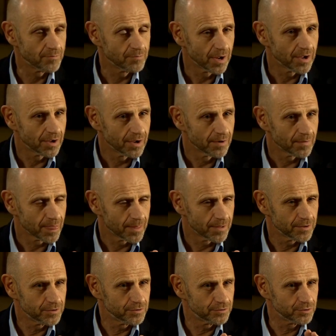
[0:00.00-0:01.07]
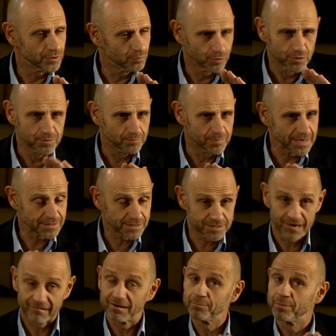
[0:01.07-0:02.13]
And you wouldn't
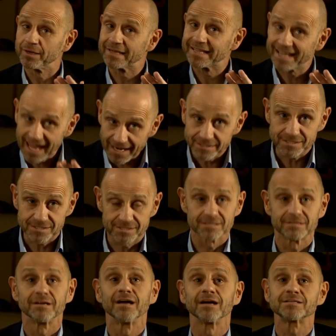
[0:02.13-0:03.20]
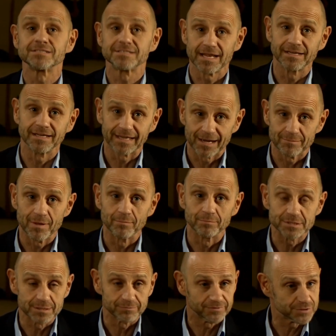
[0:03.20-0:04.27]
necessarily be against extending our
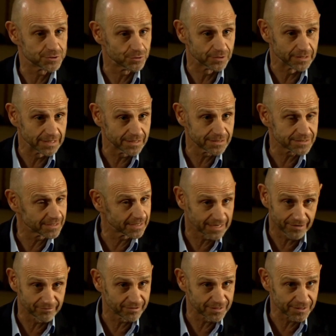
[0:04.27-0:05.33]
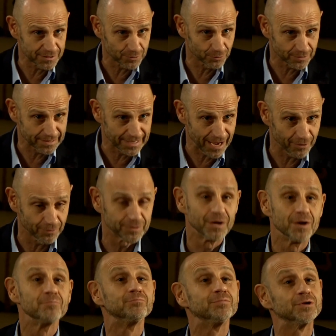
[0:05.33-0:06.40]
membership for 2 years to get everything sorted out,
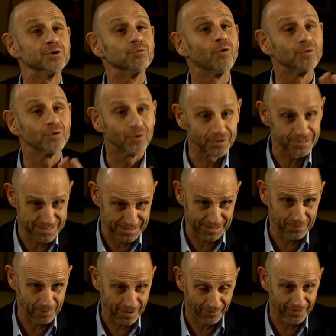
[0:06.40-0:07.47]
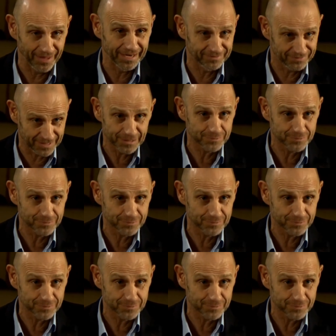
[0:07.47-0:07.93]
but you want honesty about that if